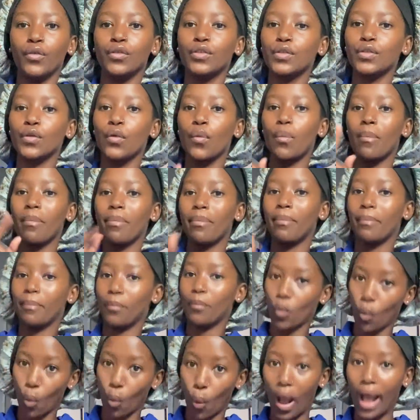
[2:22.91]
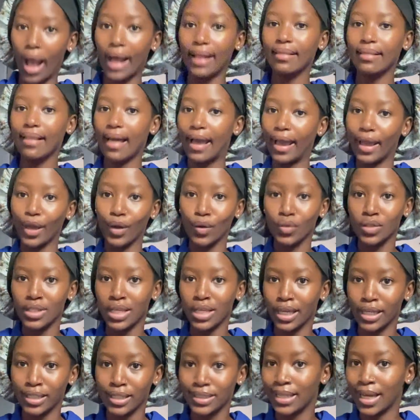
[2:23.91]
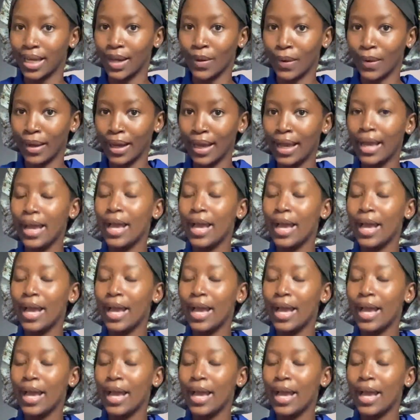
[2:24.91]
So while I go take a shower,